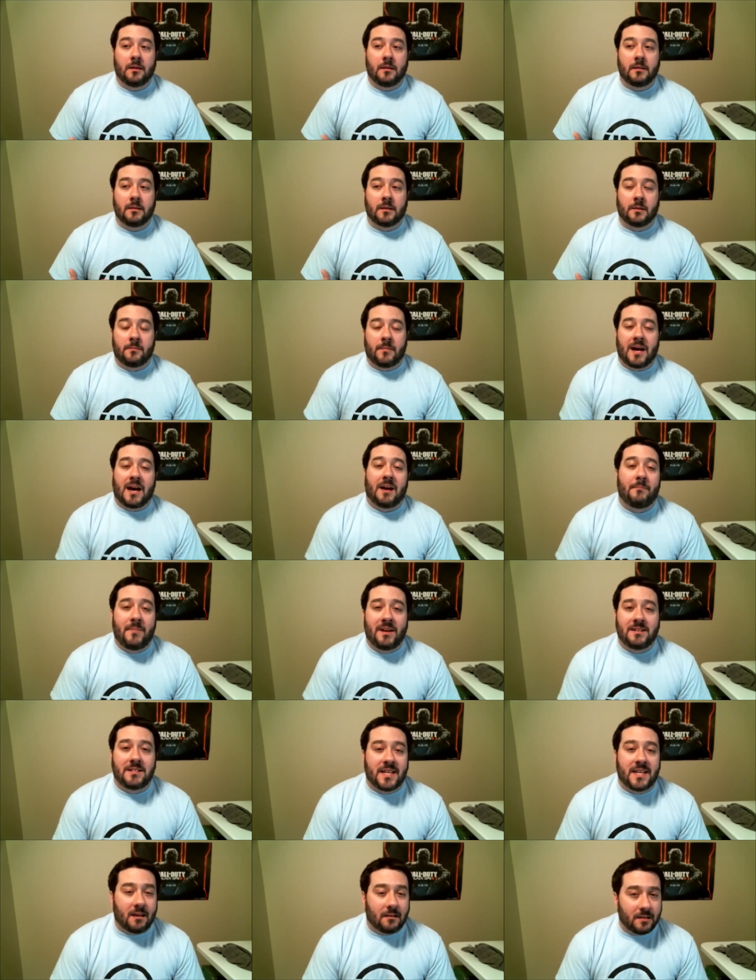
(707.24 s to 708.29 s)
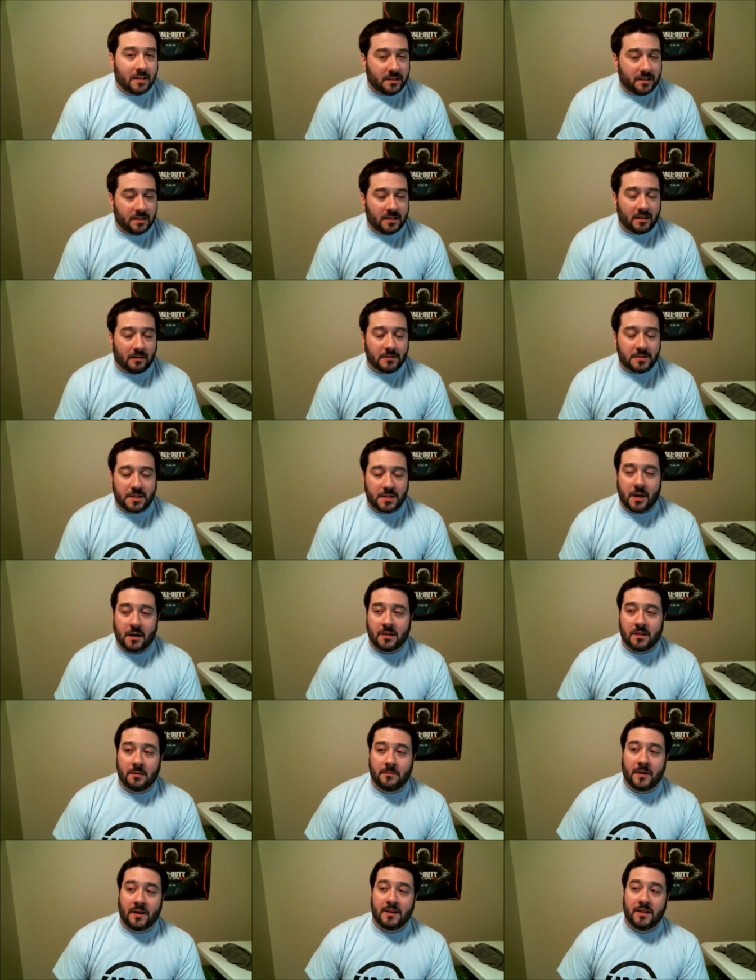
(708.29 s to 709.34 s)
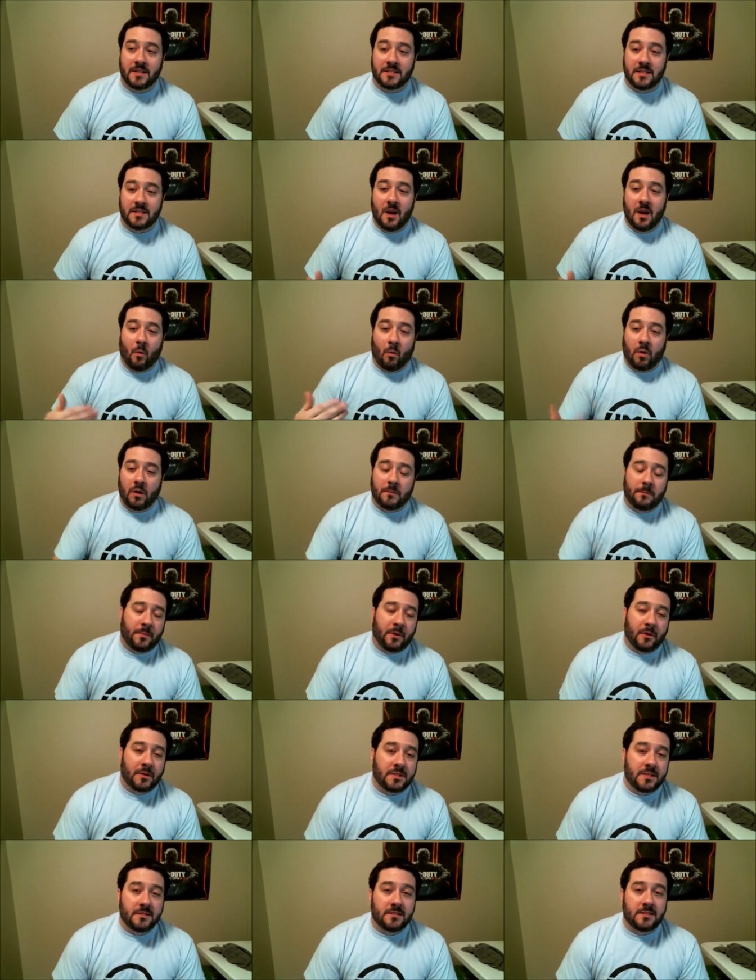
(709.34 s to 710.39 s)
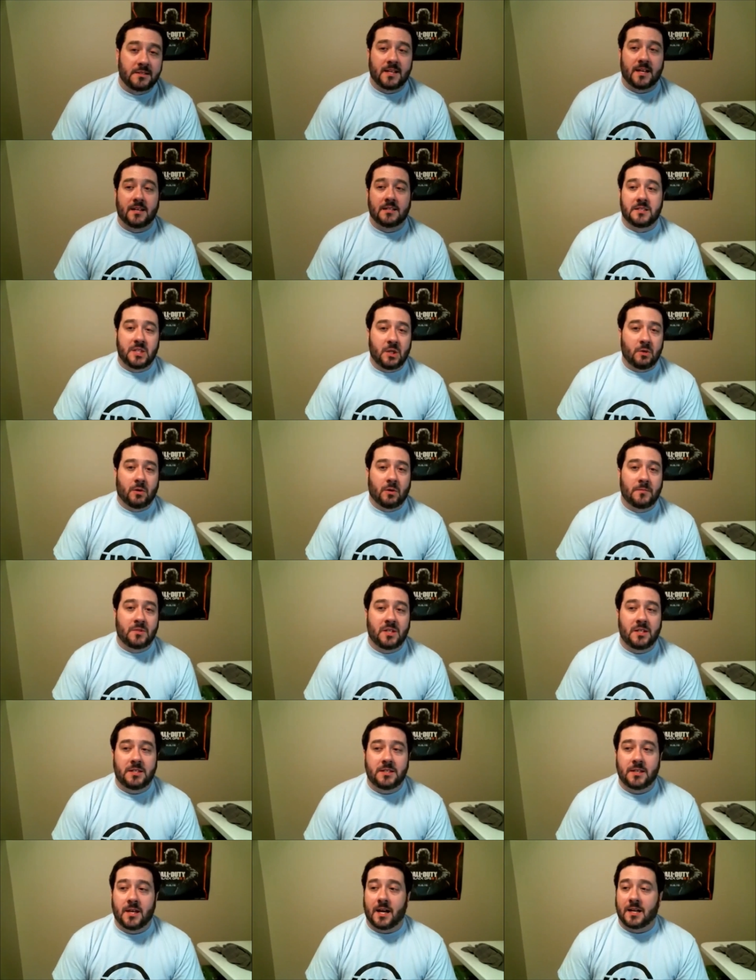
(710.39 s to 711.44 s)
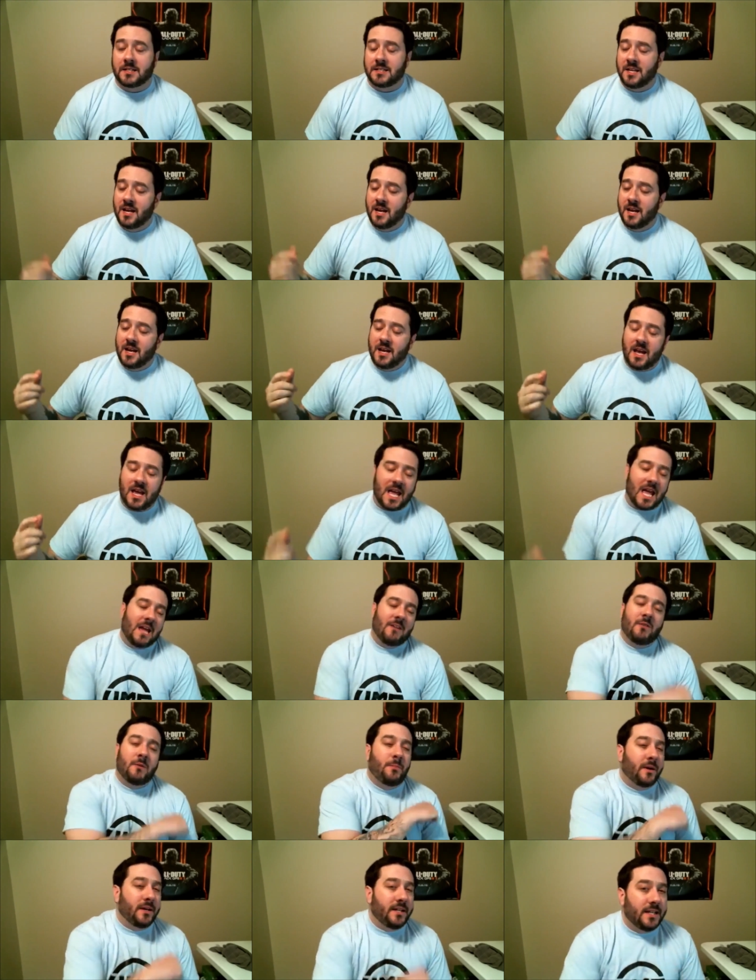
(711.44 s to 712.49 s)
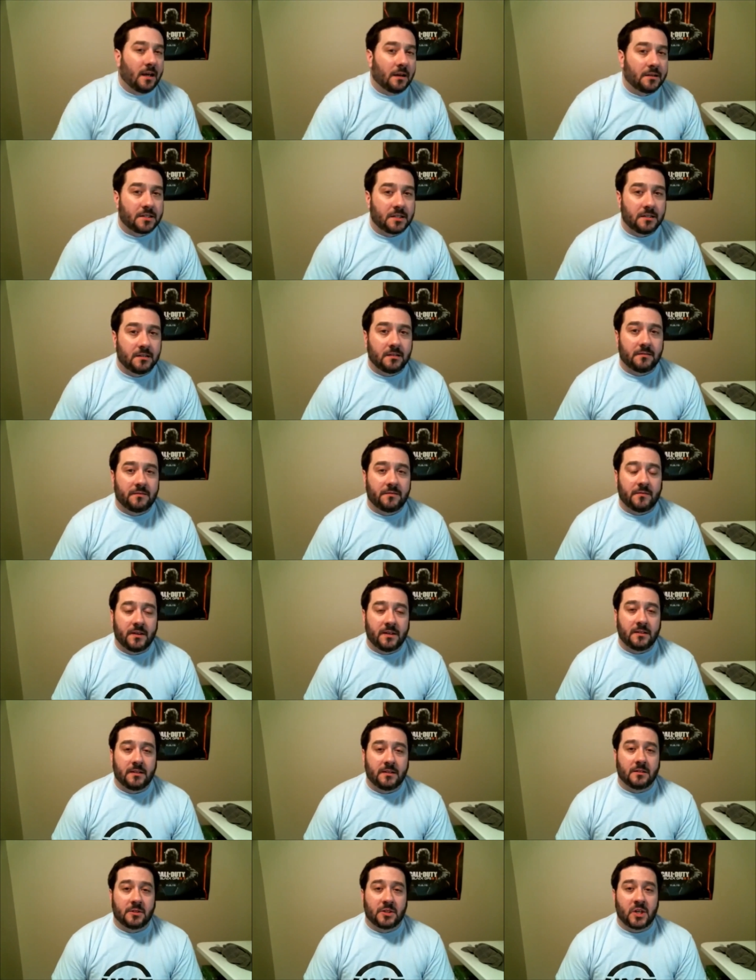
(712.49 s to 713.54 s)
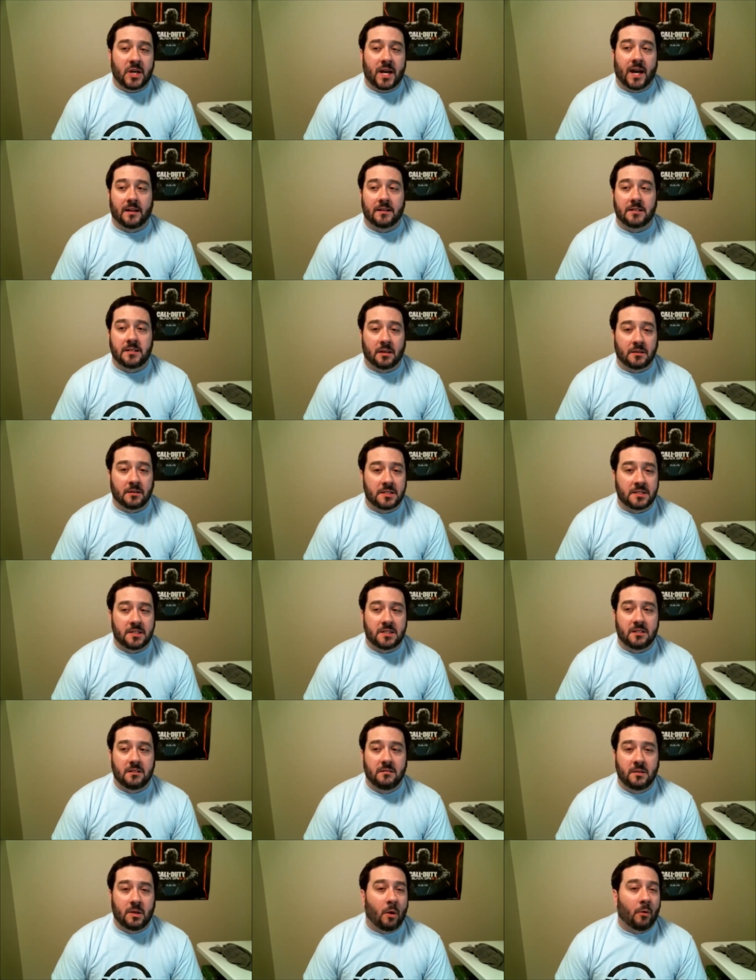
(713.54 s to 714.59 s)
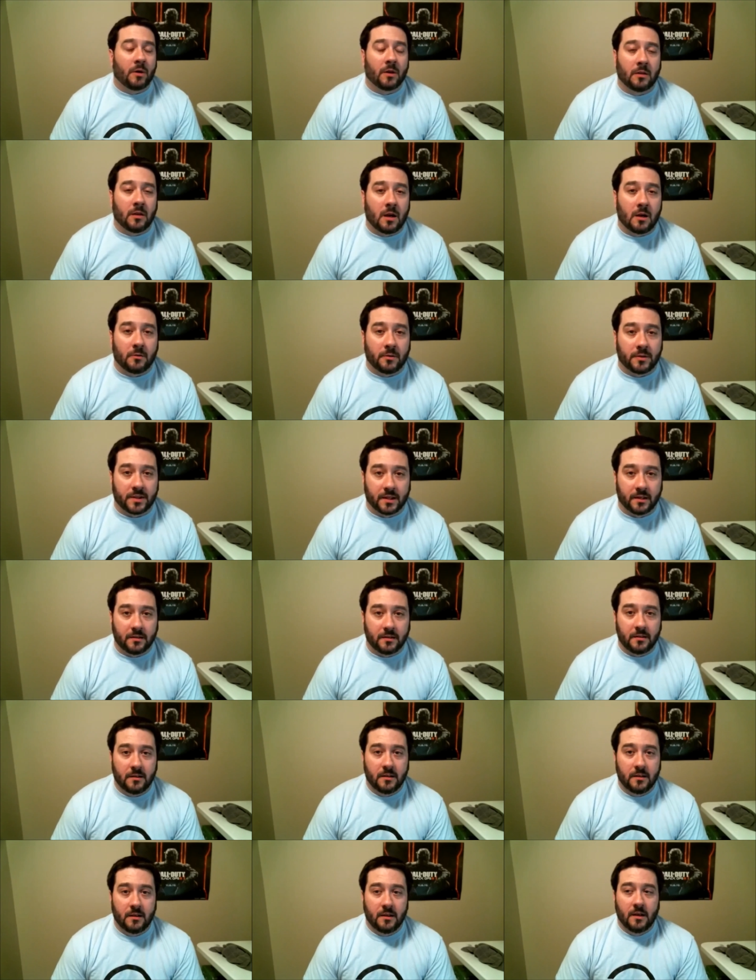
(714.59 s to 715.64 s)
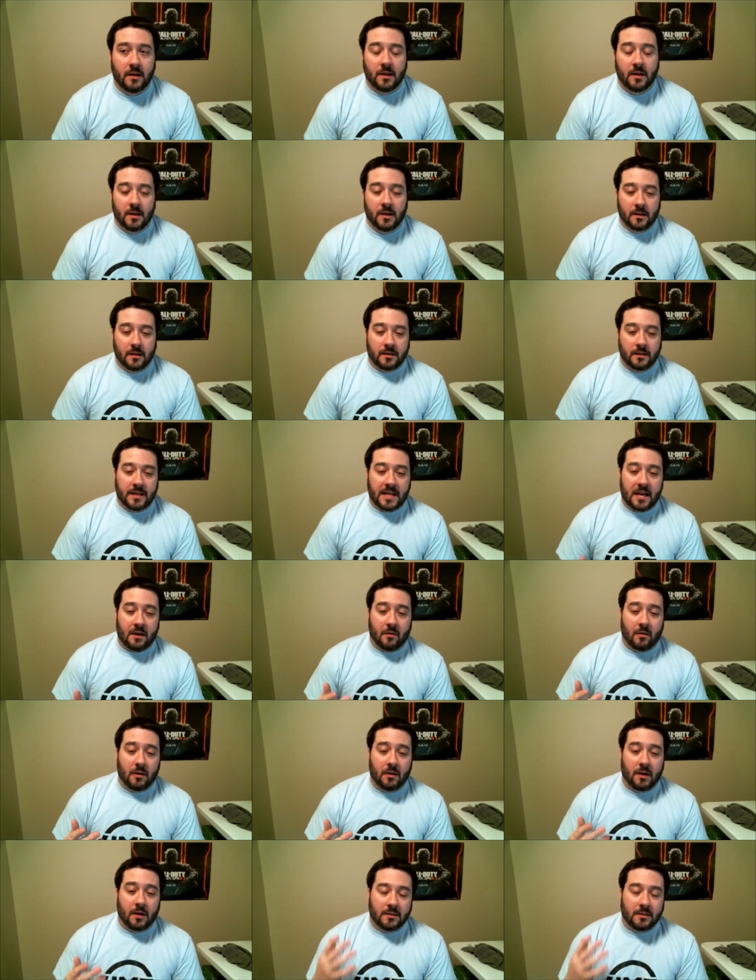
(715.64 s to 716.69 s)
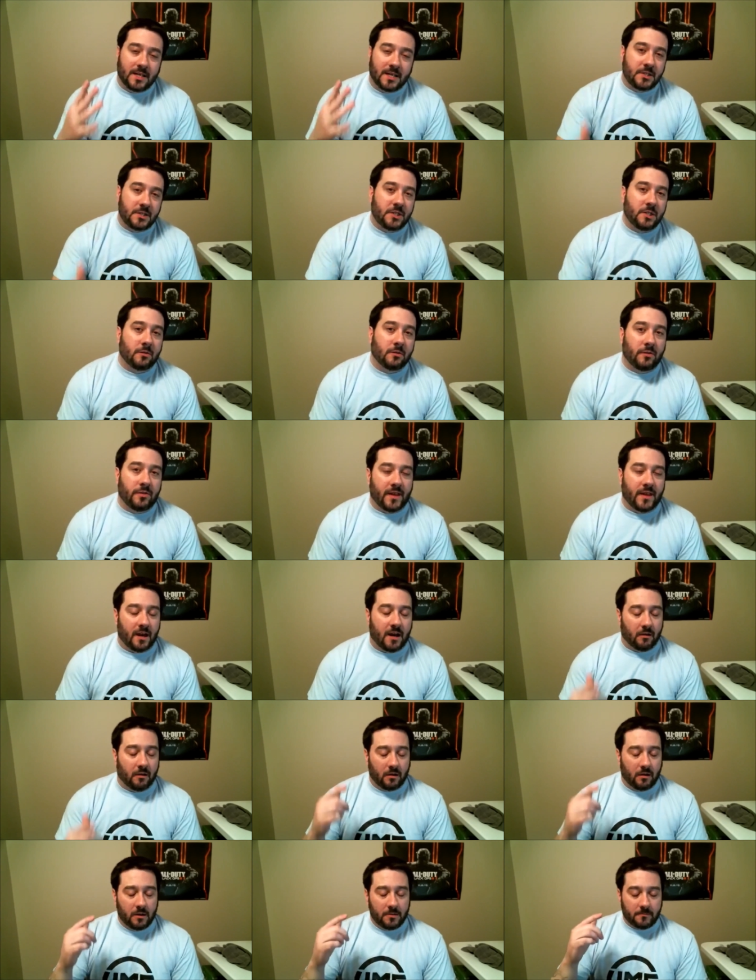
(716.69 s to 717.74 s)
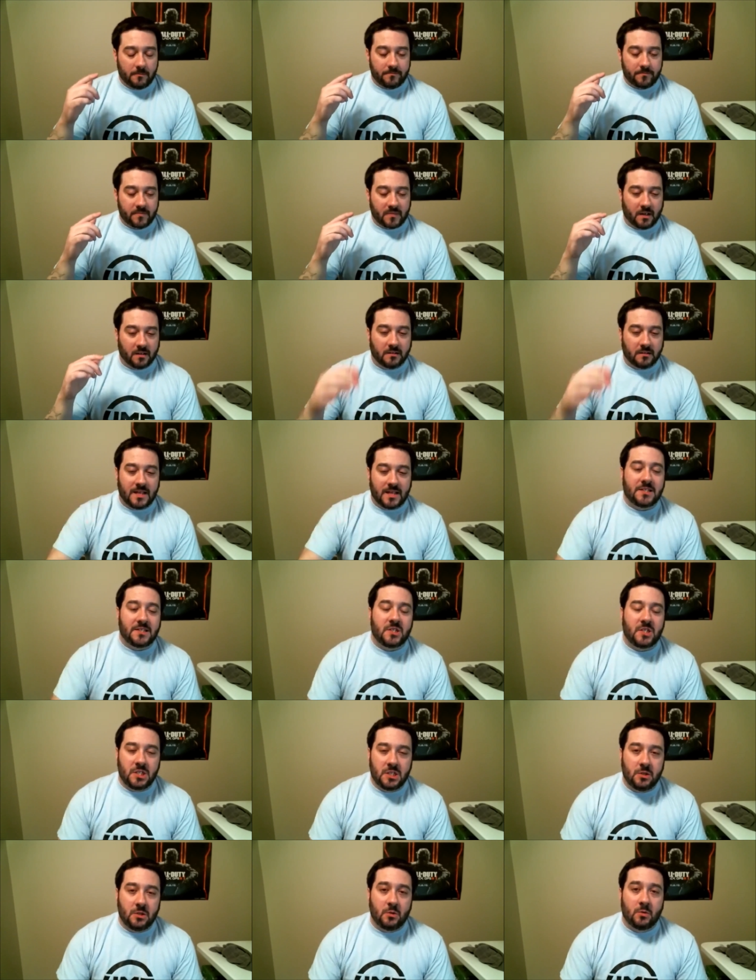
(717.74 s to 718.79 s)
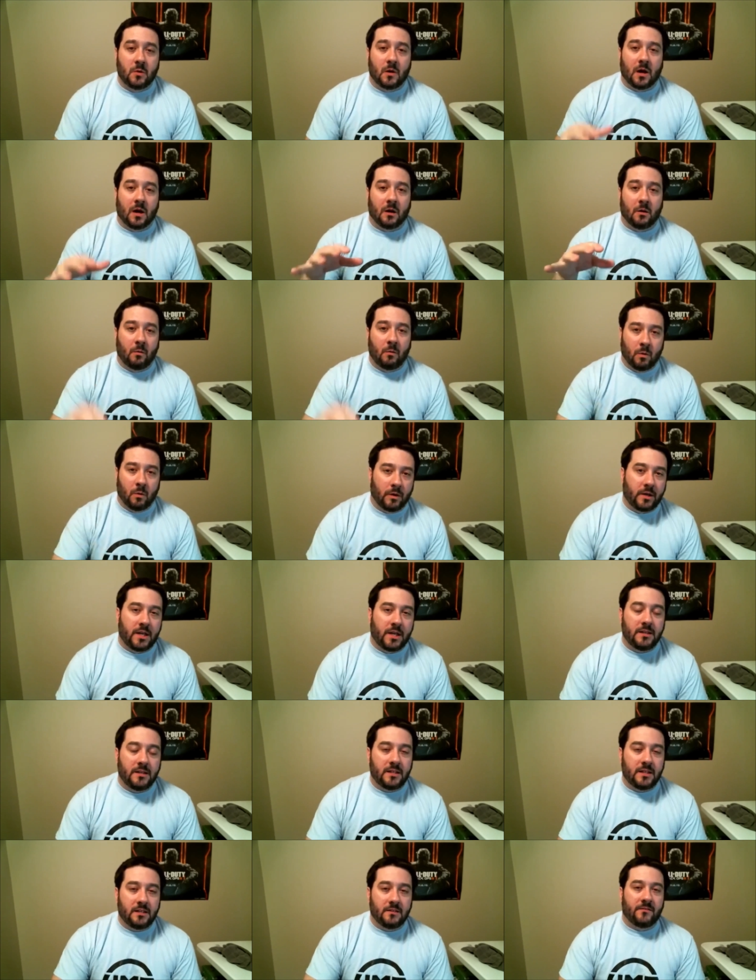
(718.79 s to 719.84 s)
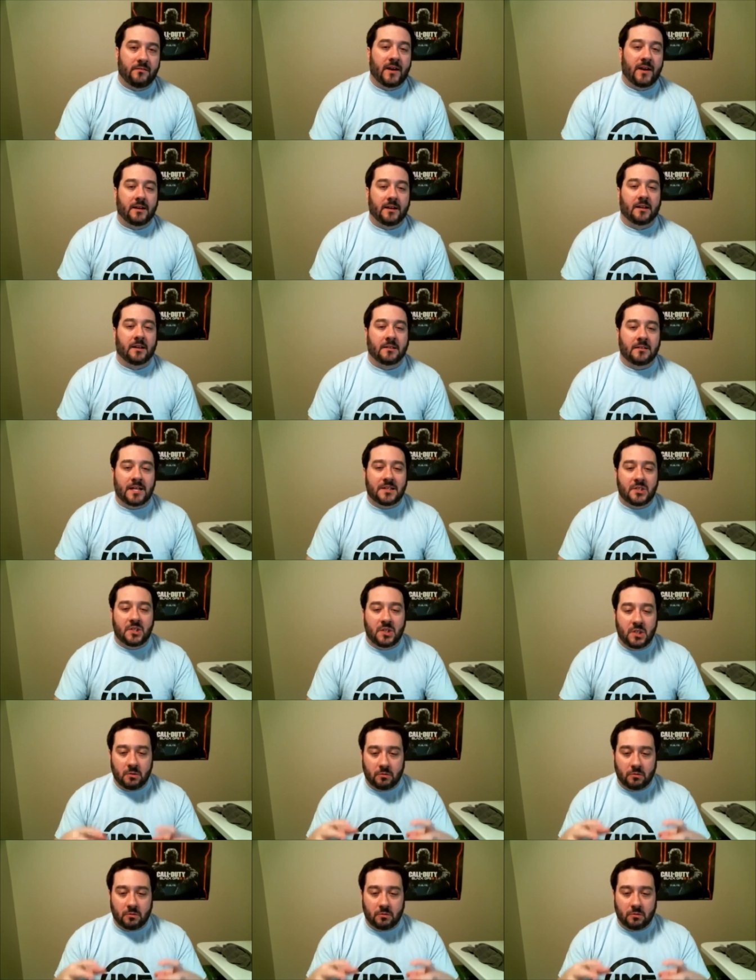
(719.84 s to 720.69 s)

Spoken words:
The mob mentality thing that I was talking about is one person says UMG sucks, everybody else in the chat starts going along with it. Now, unless you're there, unless you are working the event, unless you